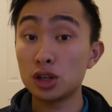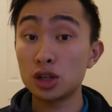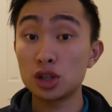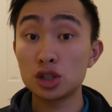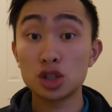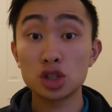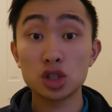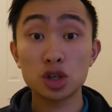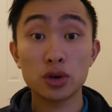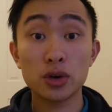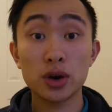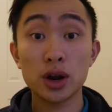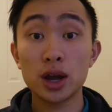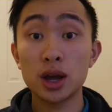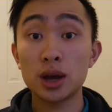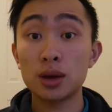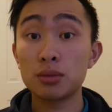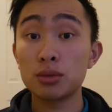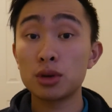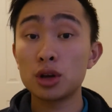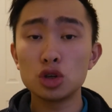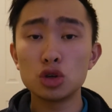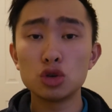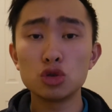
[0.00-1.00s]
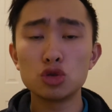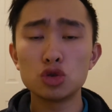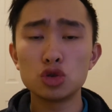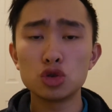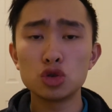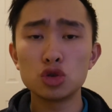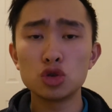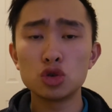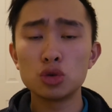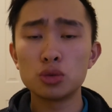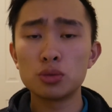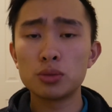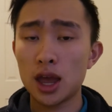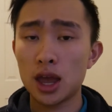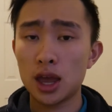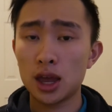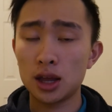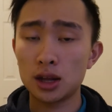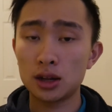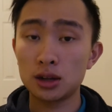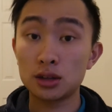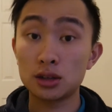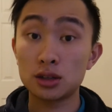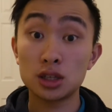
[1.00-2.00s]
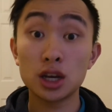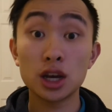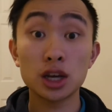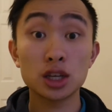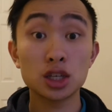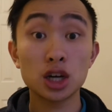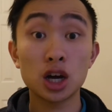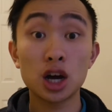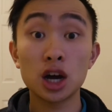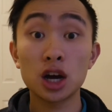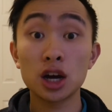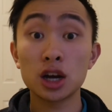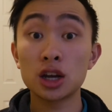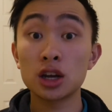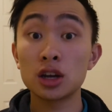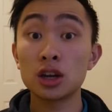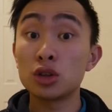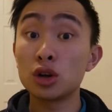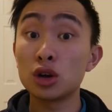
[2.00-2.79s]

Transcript: Instagram, YouTube, and TikTok.